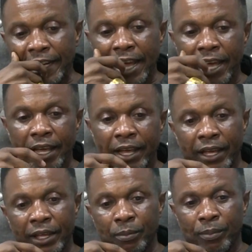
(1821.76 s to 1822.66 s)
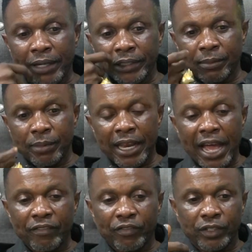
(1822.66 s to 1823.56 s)
a e impact me
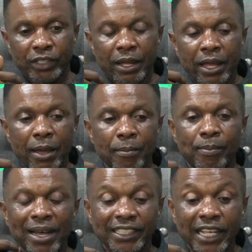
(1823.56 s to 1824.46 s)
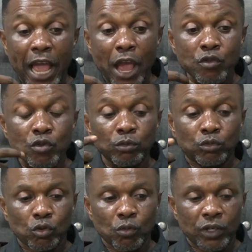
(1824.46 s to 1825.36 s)
life no se e ba se anwom
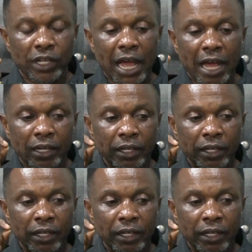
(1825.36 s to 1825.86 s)
to mu dia